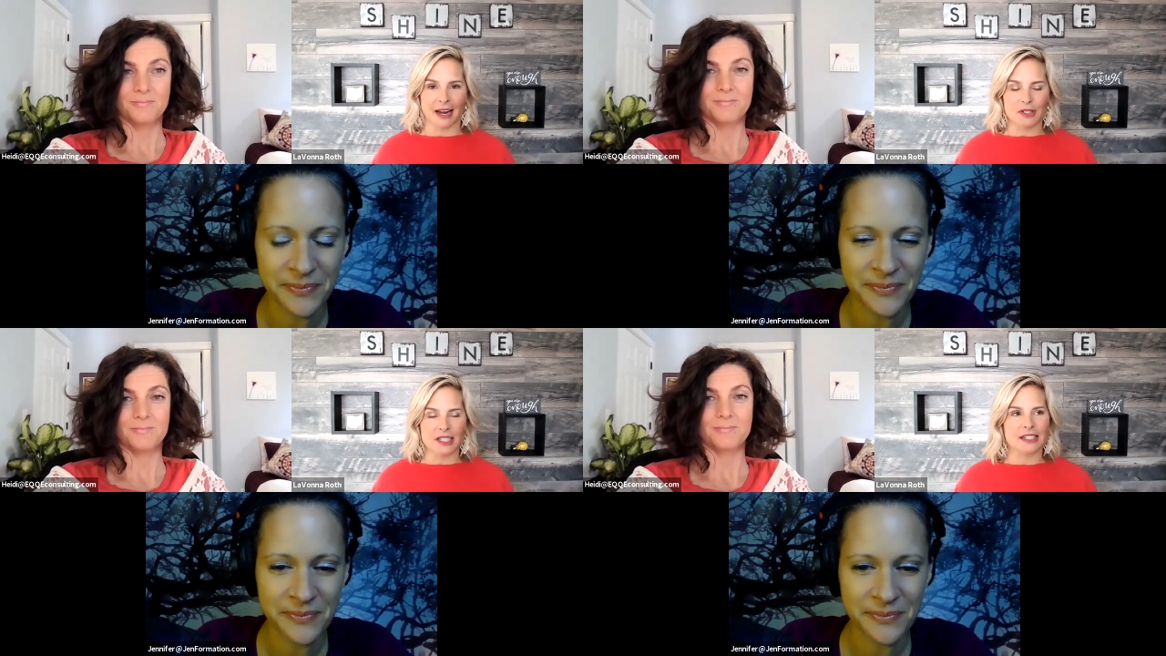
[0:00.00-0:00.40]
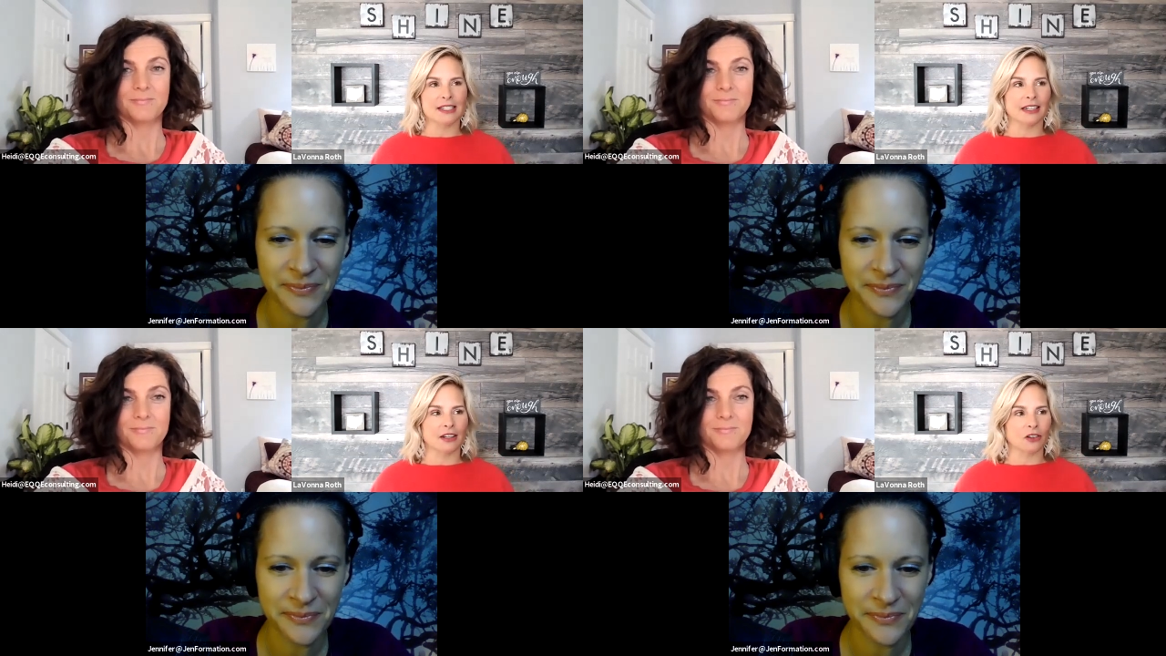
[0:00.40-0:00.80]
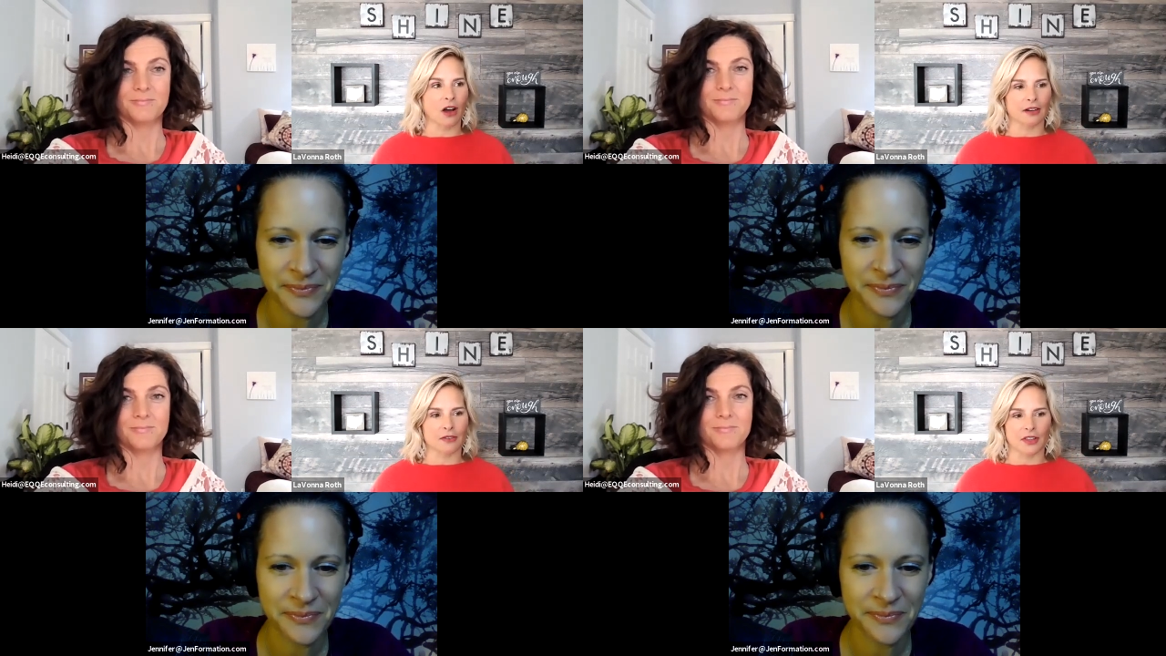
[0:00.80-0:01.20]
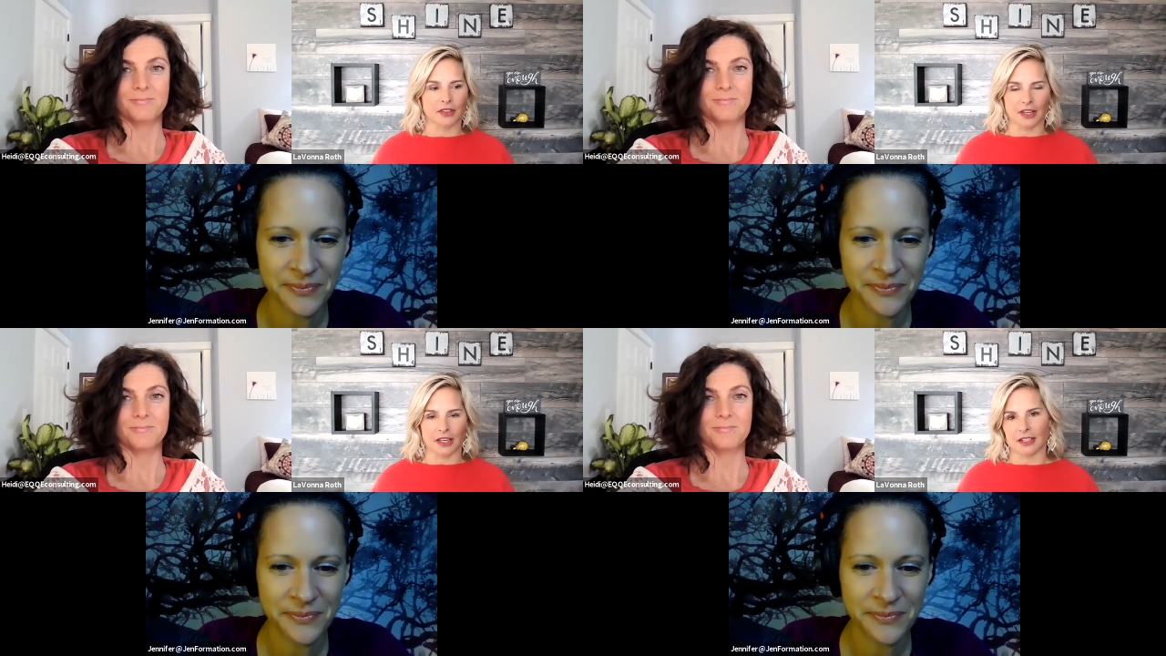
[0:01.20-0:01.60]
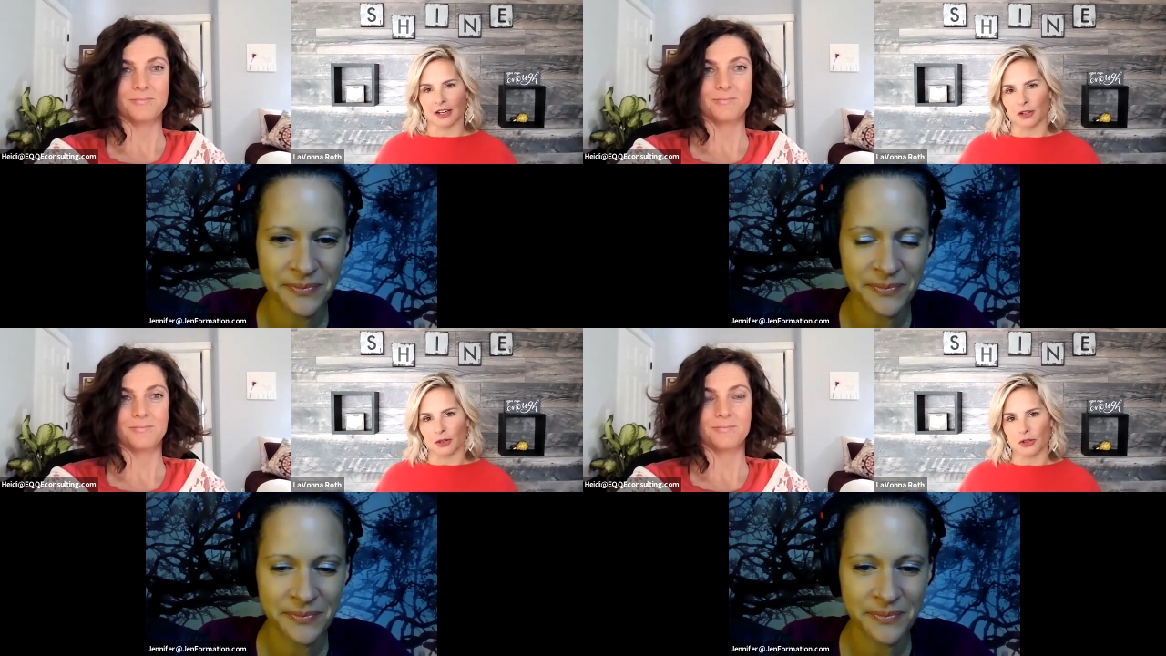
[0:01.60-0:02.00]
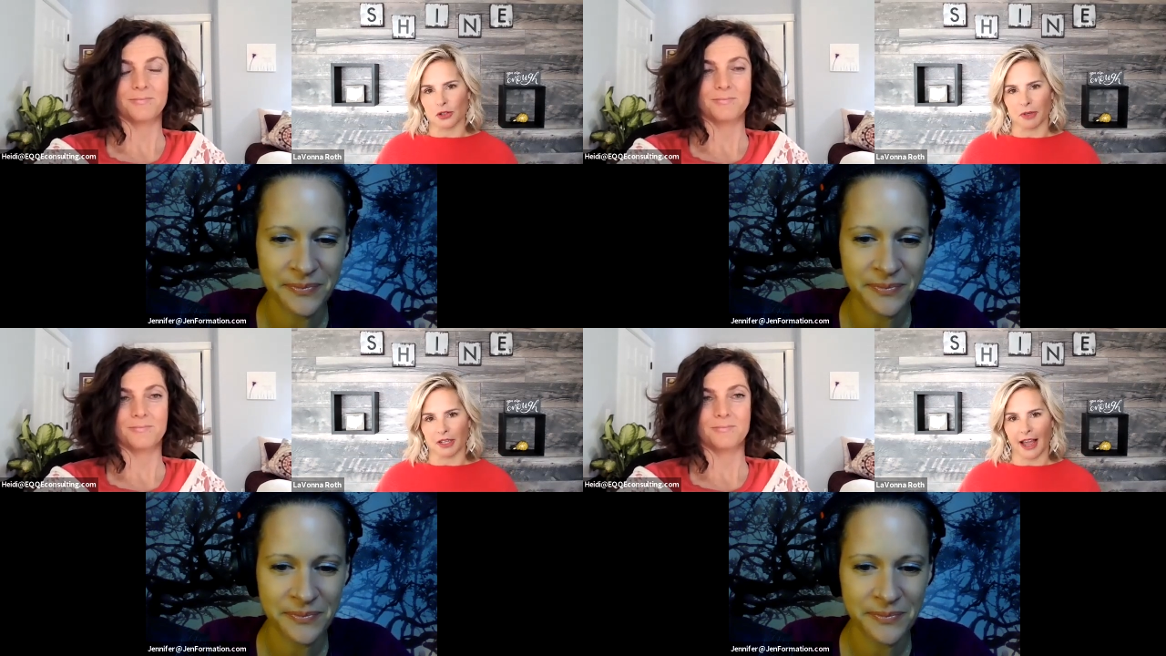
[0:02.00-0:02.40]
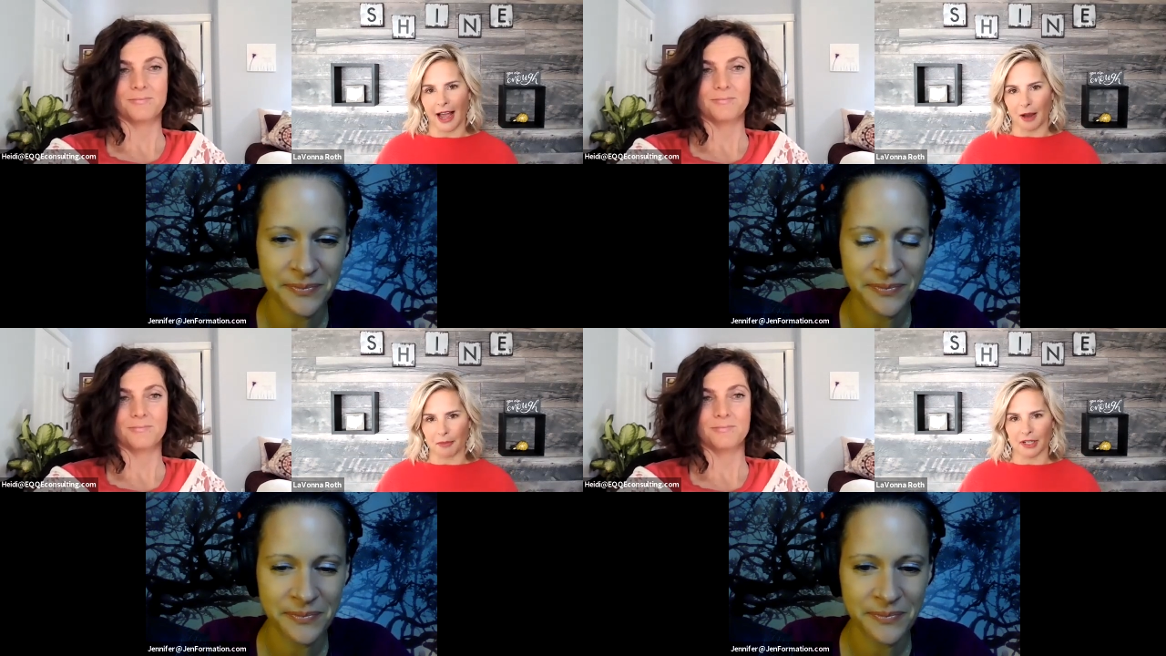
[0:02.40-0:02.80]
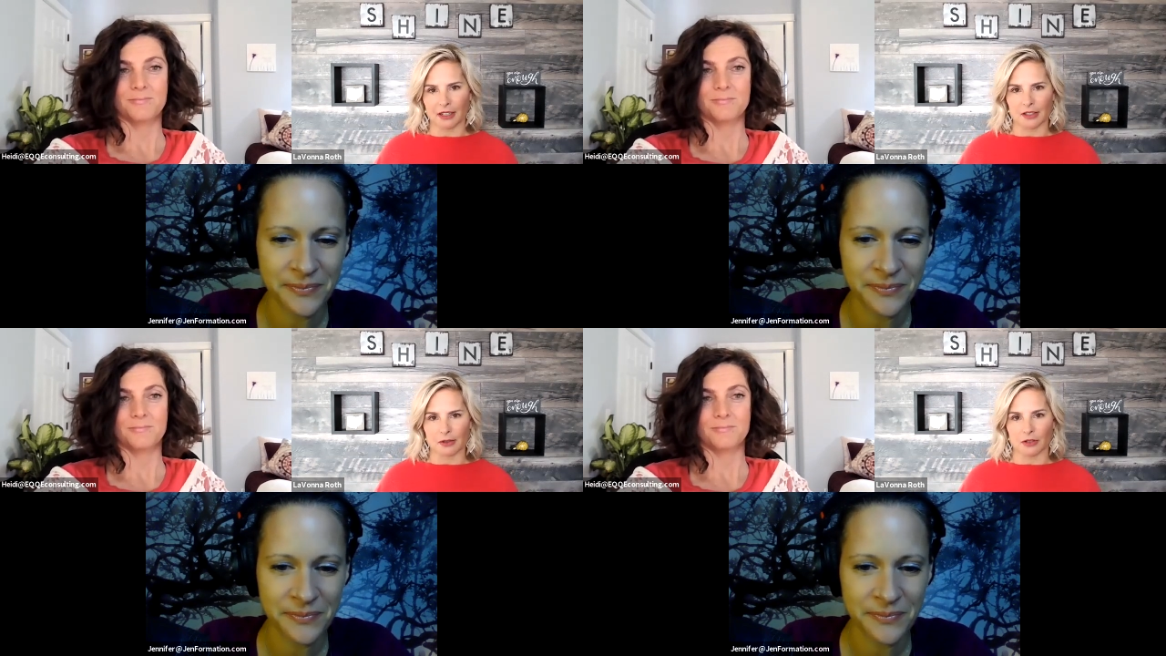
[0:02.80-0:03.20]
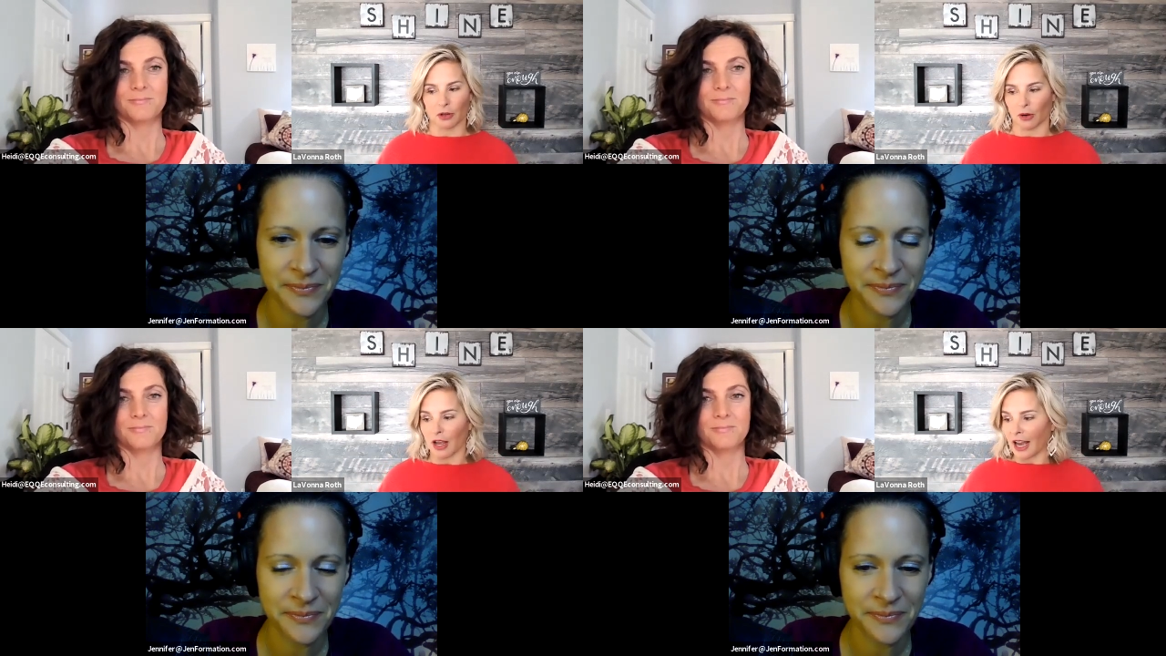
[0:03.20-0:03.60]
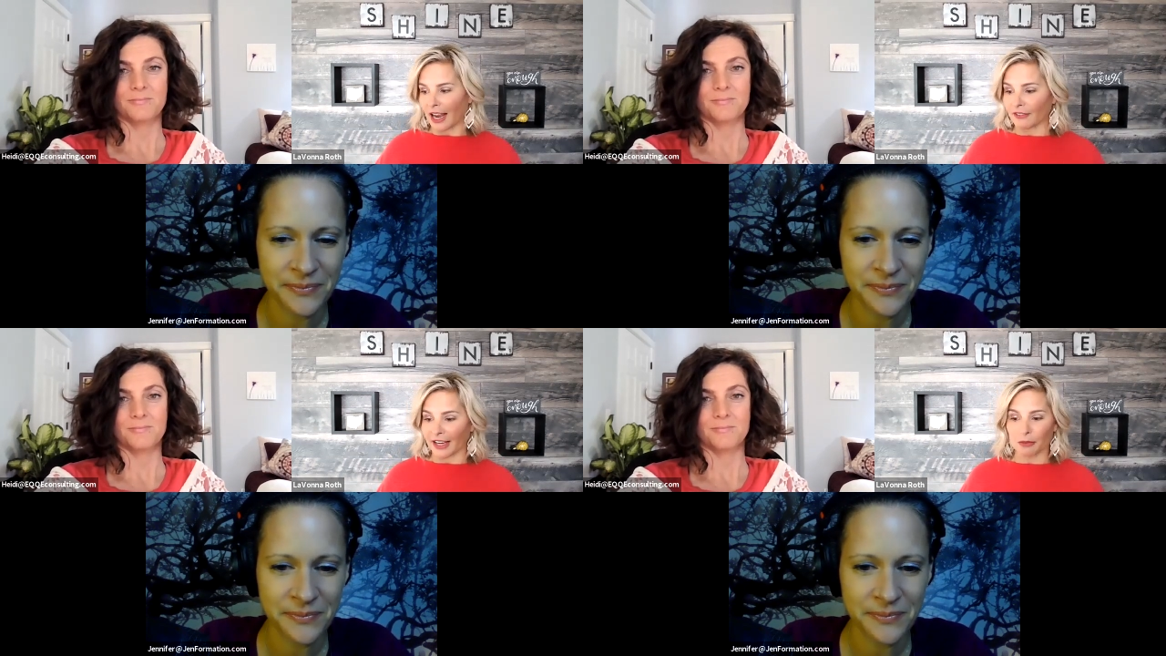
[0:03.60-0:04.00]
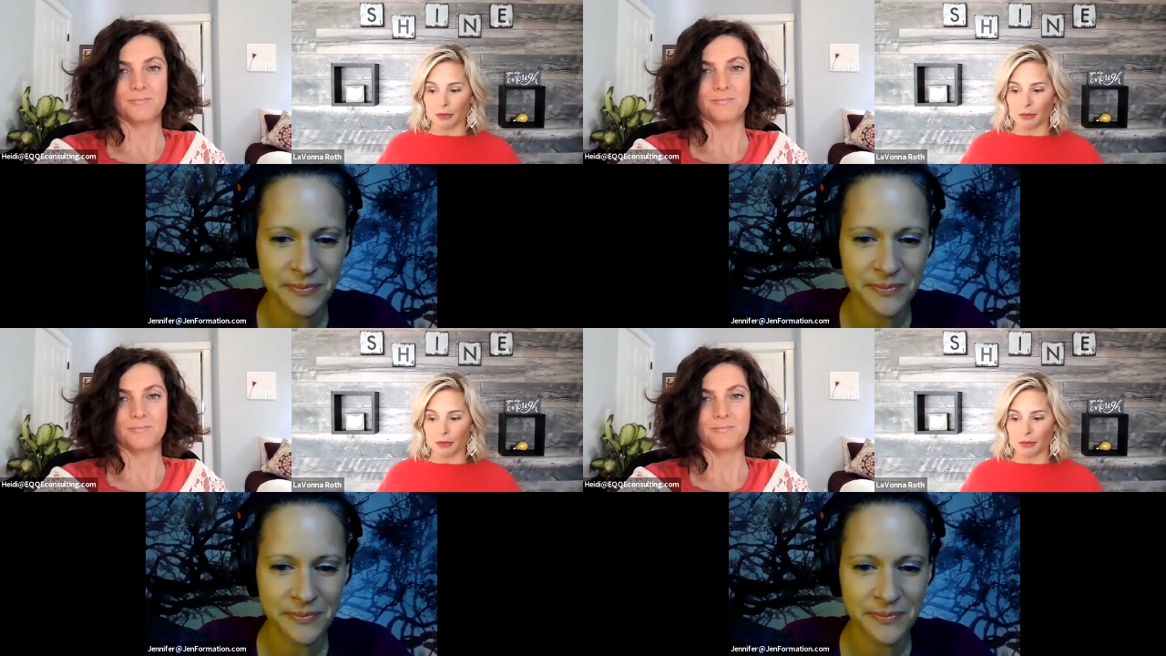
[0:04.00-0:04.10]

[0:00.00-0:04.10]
Speaker 1: wasn't seeing a lot of the things I knew should be happening. You know, I have eight